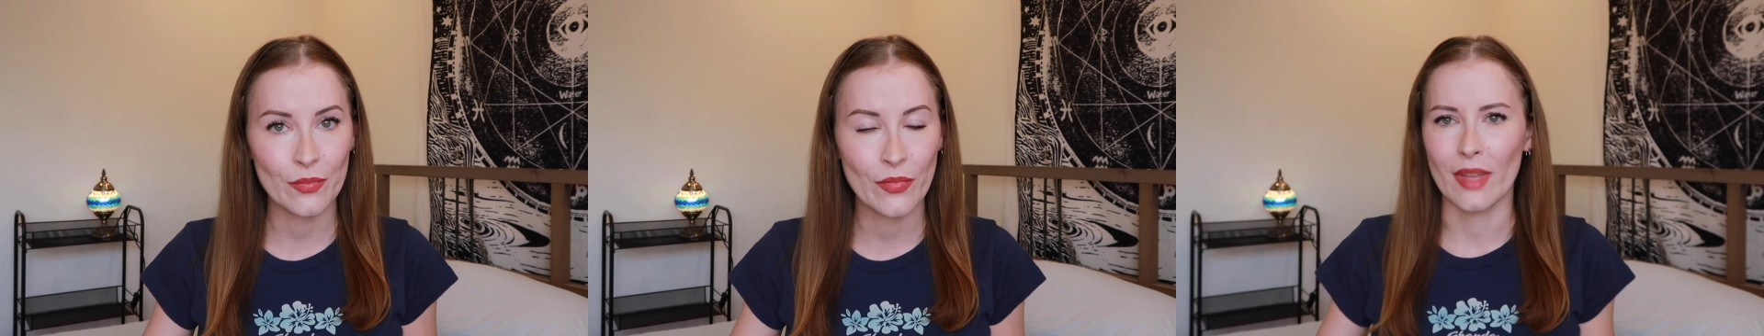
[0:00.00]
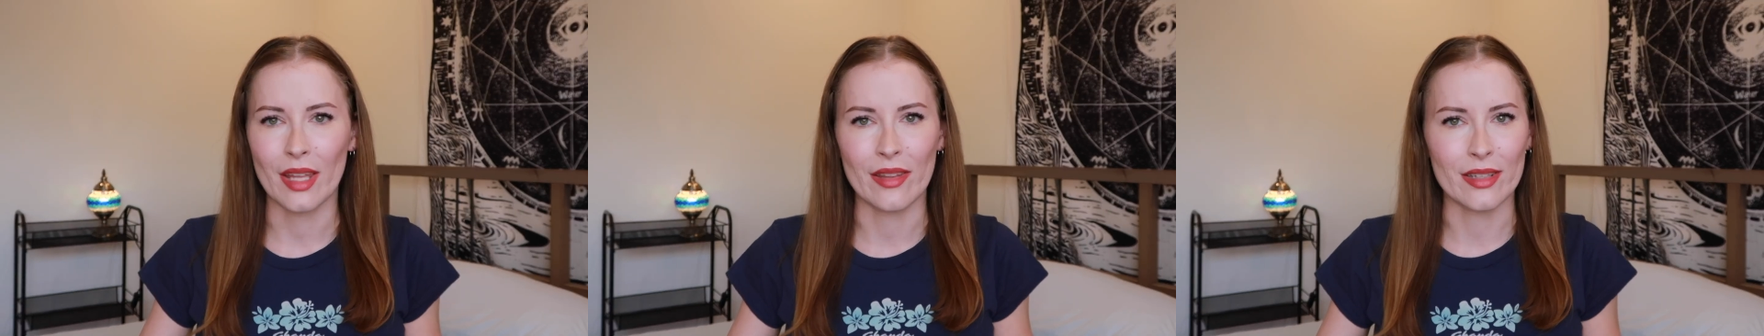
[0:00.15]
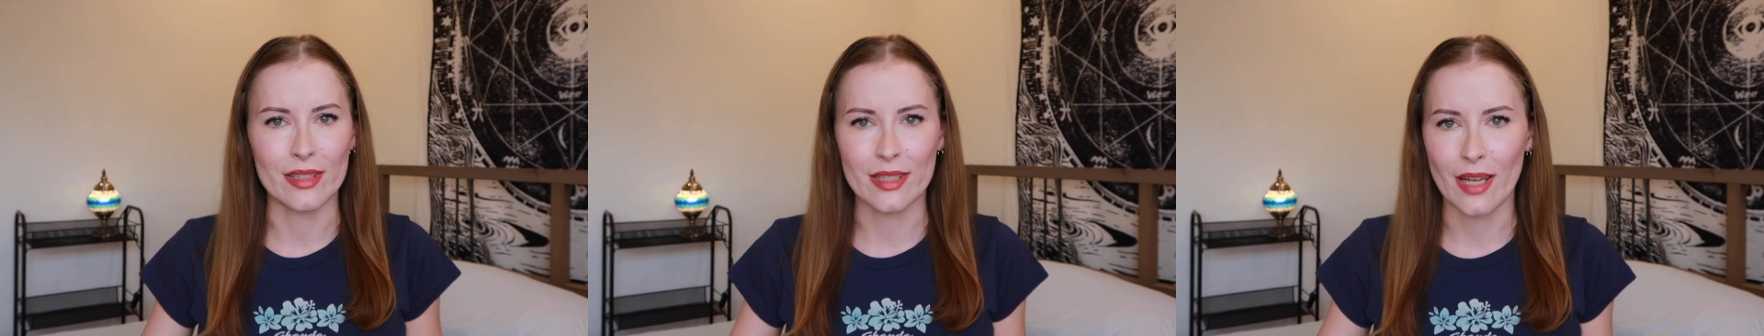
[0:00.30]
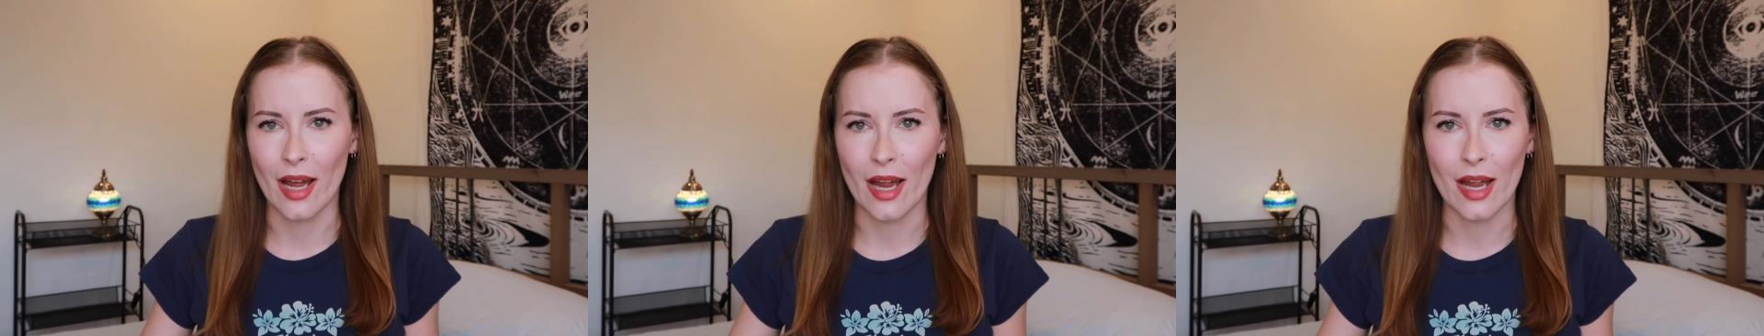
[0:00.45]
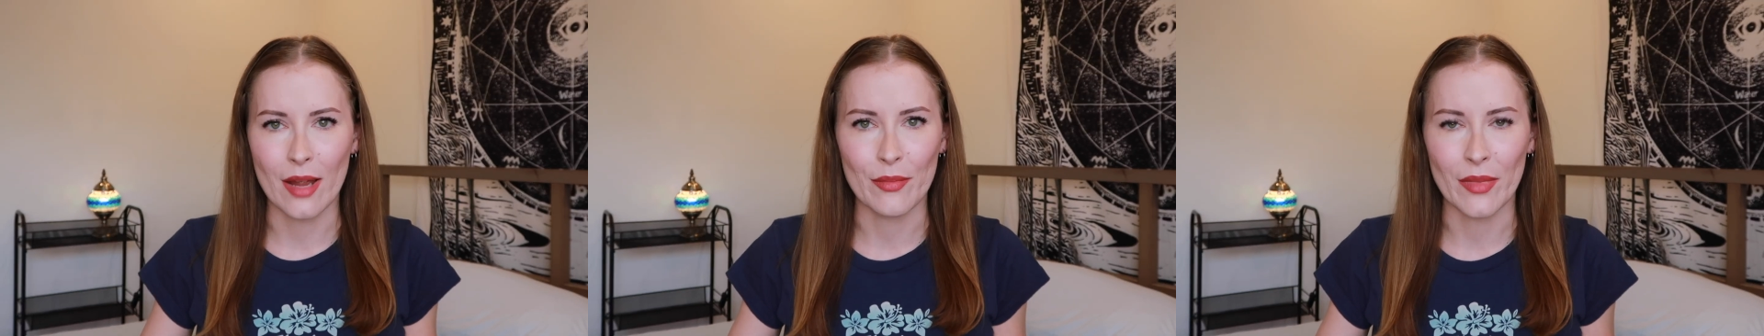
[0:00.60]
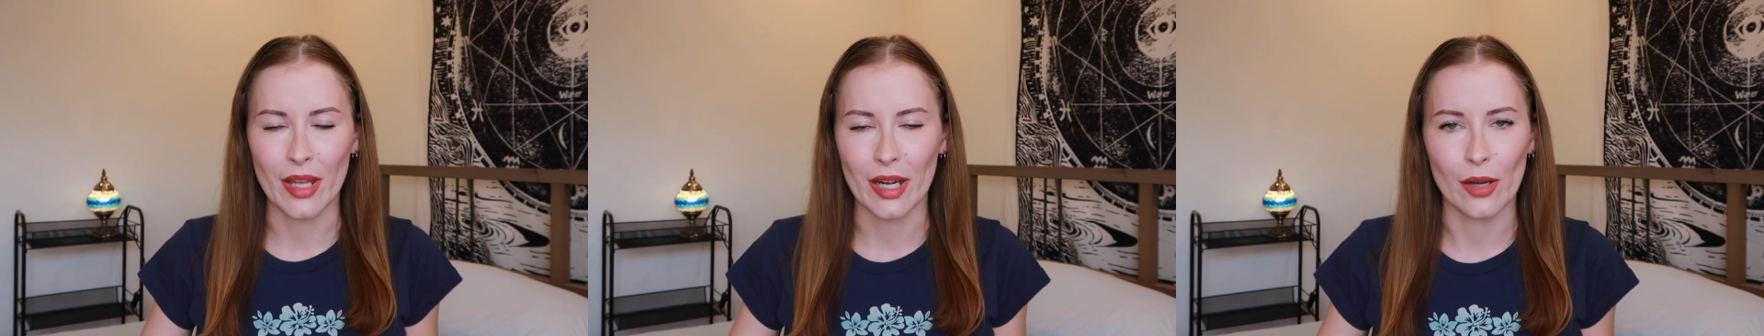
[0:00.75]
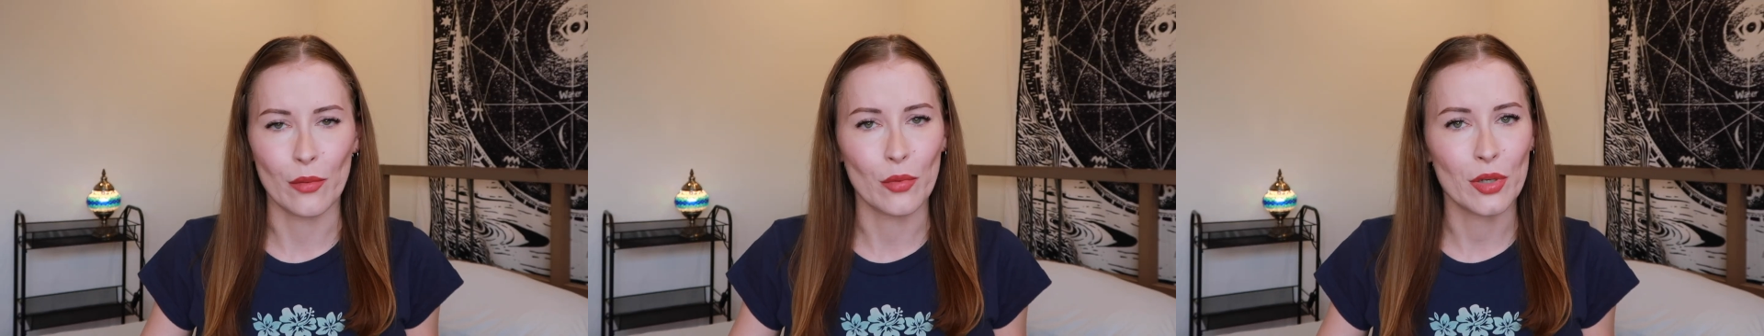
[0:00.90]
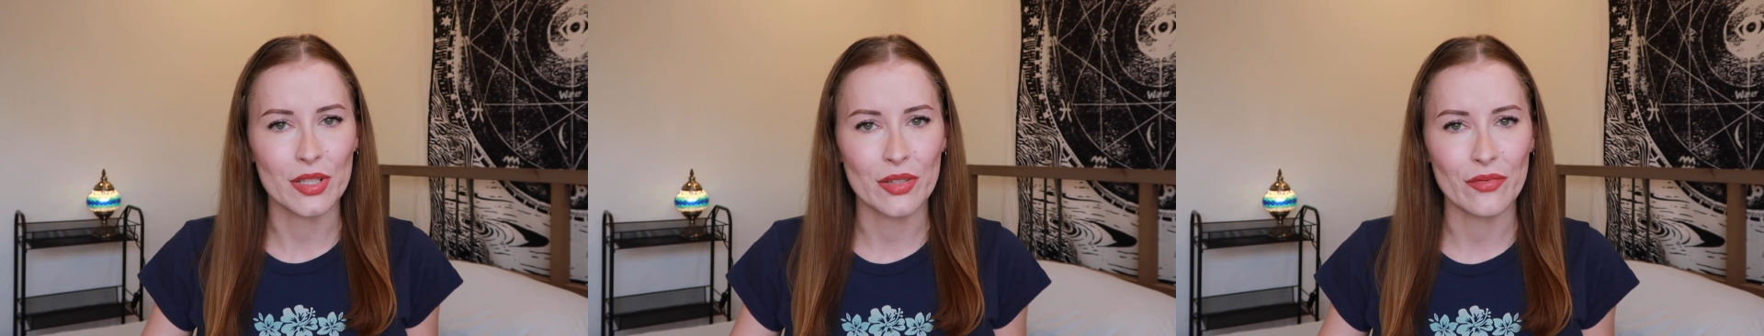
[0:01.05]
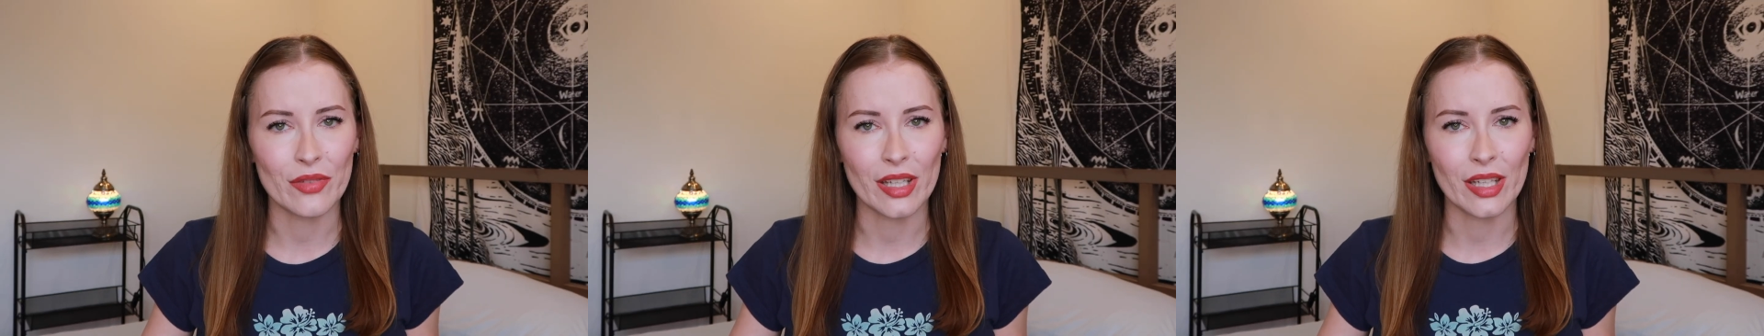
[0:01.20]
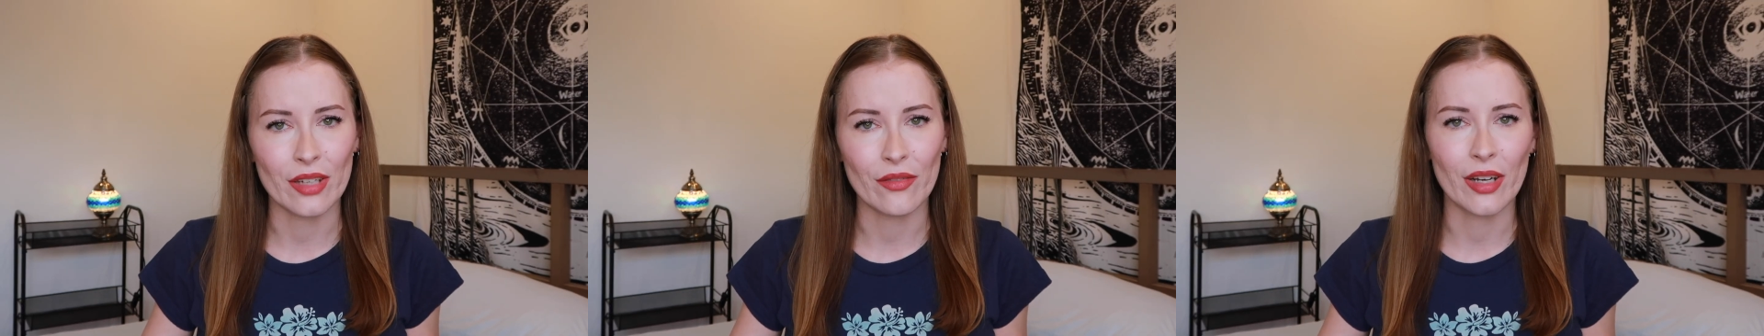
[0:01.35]
In the time that I wasn't
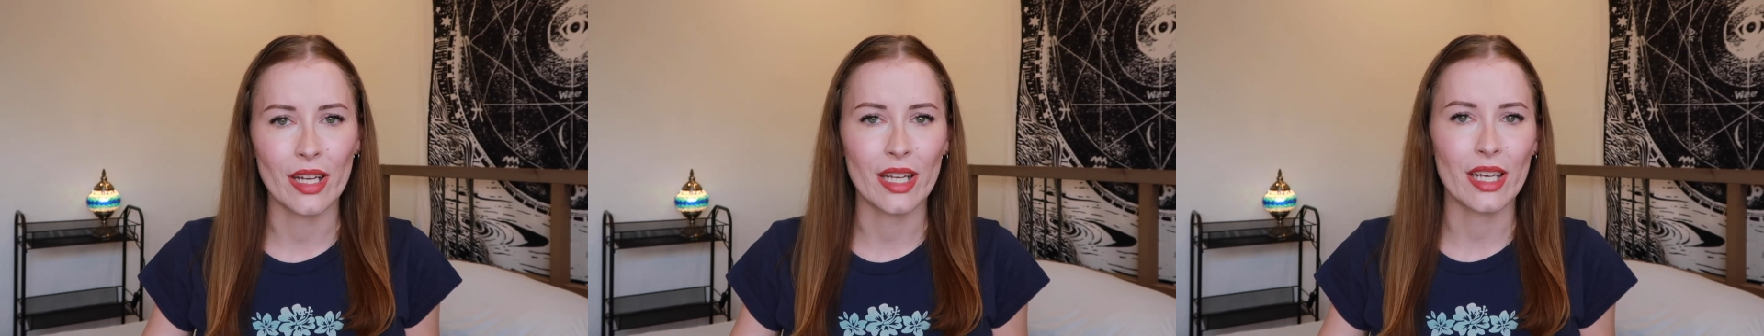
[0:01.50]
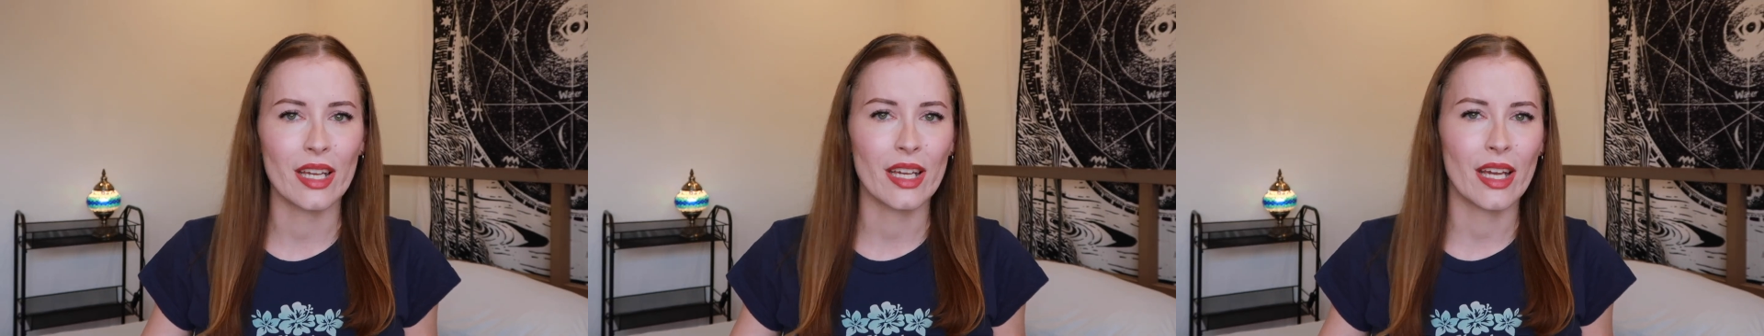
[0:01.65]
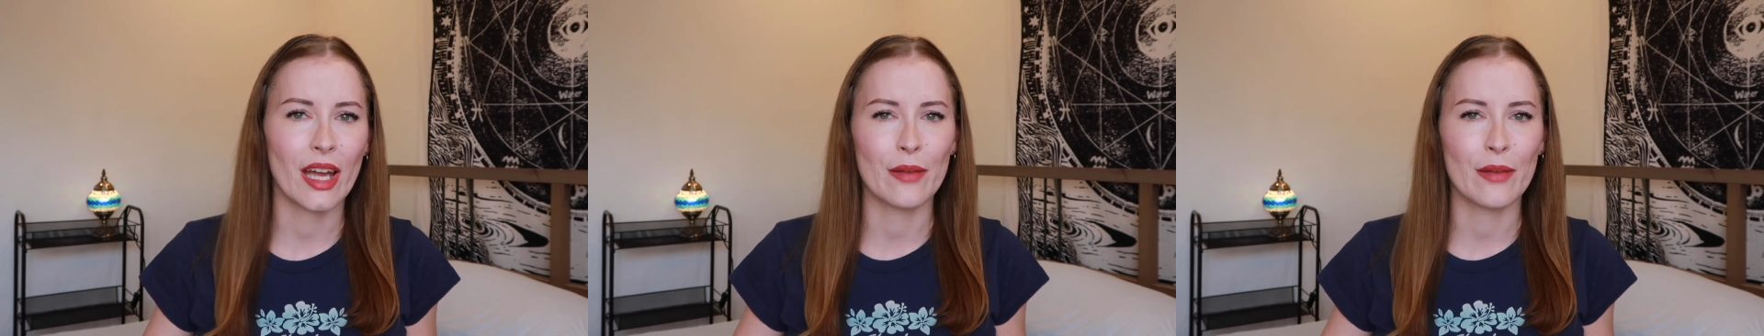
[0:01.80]
really reading,